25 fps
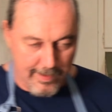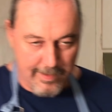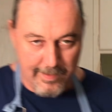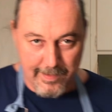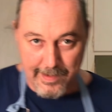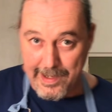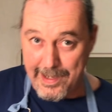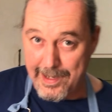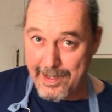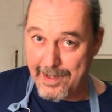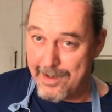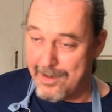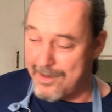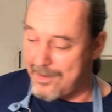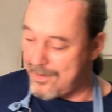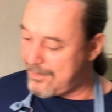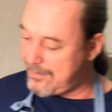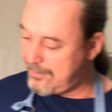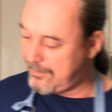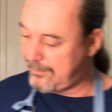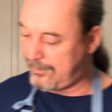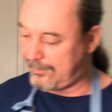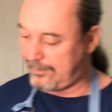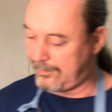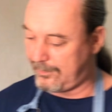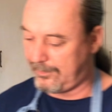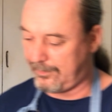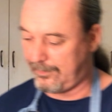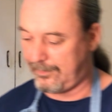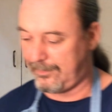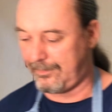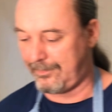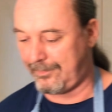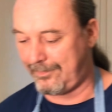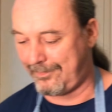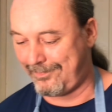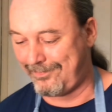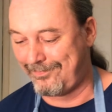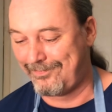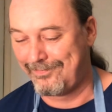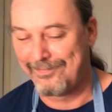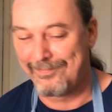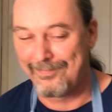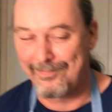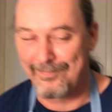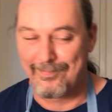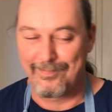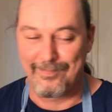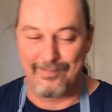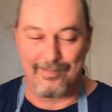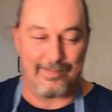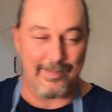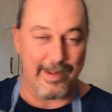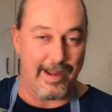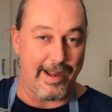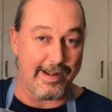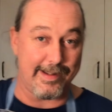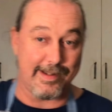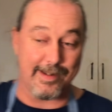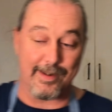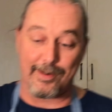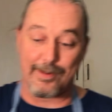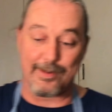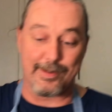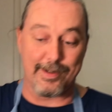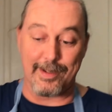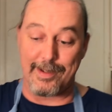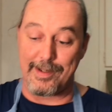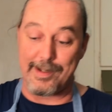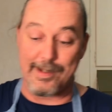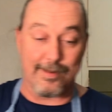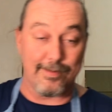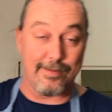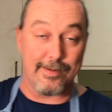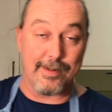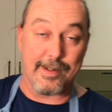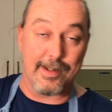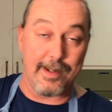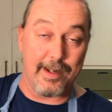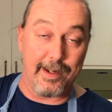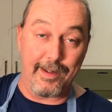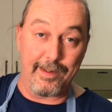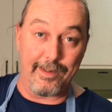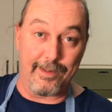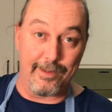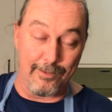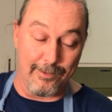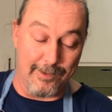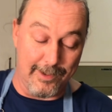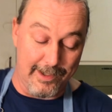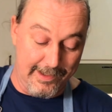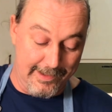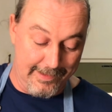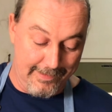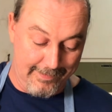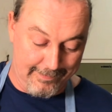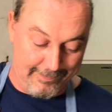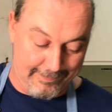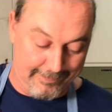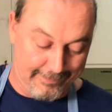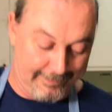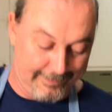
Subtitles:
Hey y'all. I told you this was an easy one.